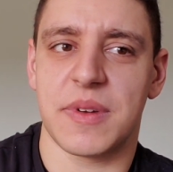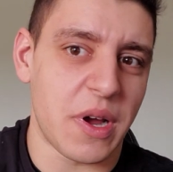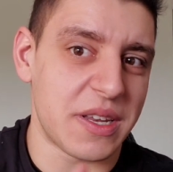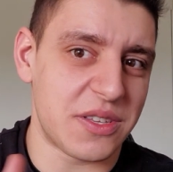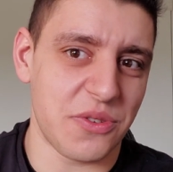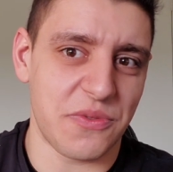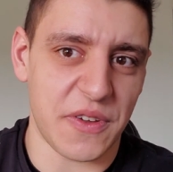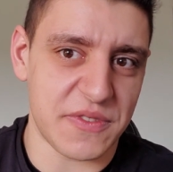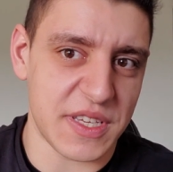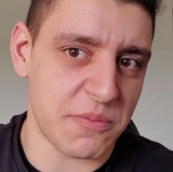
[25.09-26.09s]
We're at
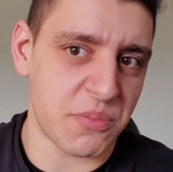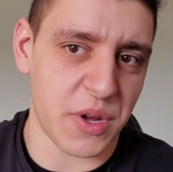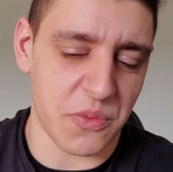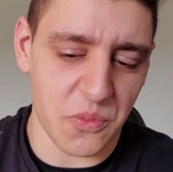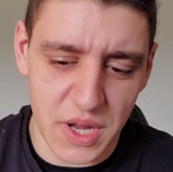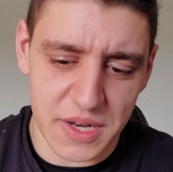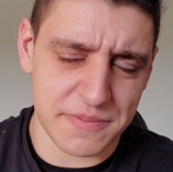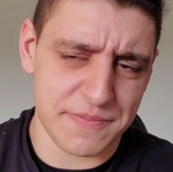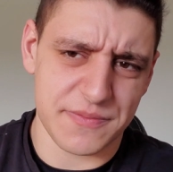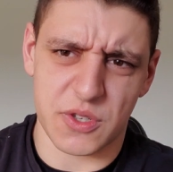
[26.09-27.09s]

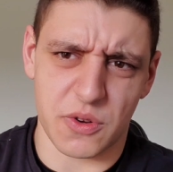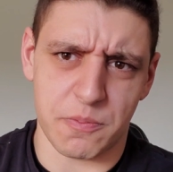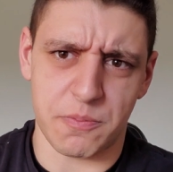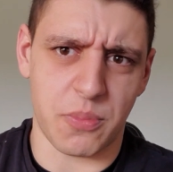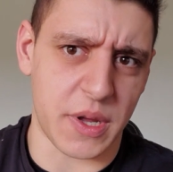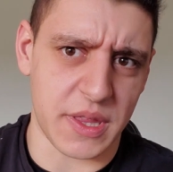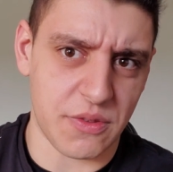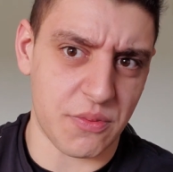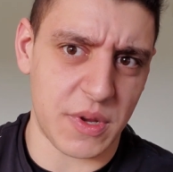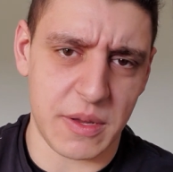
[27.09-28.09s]
215.1, so
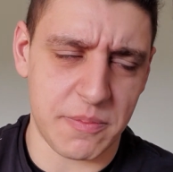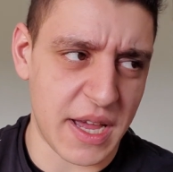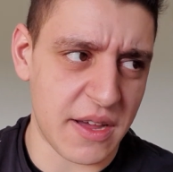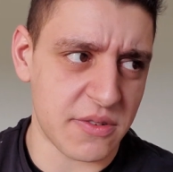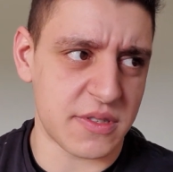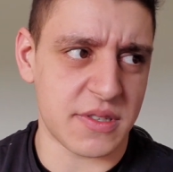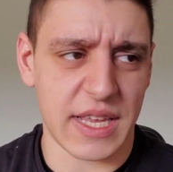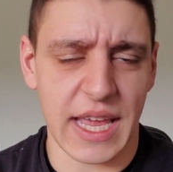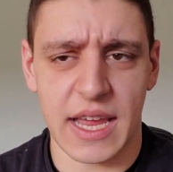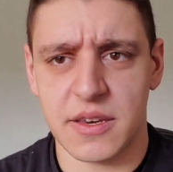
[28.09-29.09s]
0.3 pounds
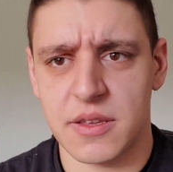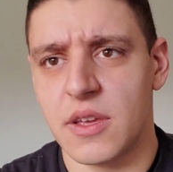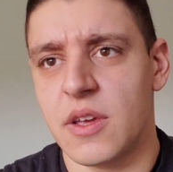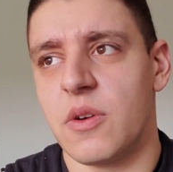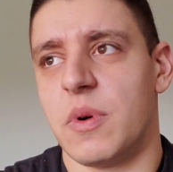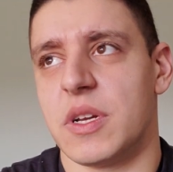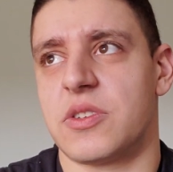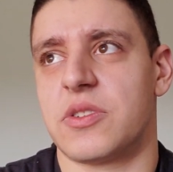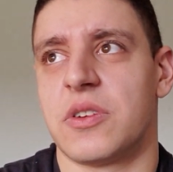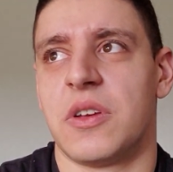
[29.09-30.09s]
gained,
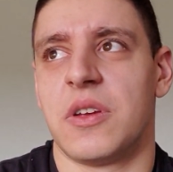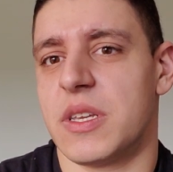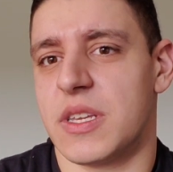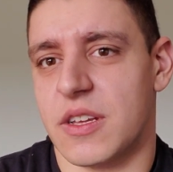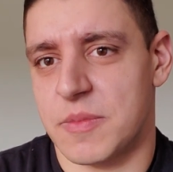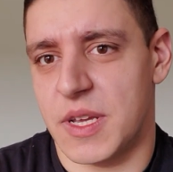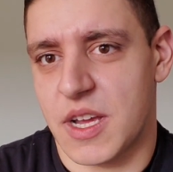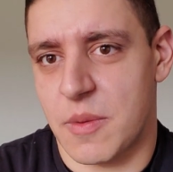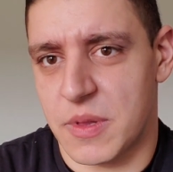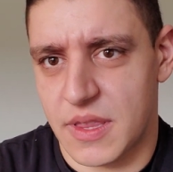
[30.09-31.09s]
which one tells me a
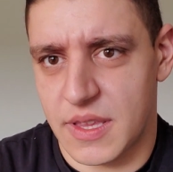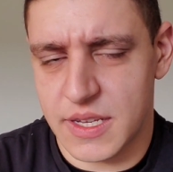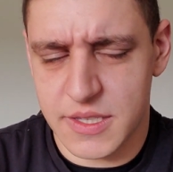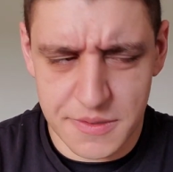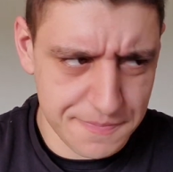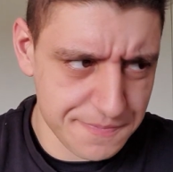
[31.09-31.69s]
couple of things.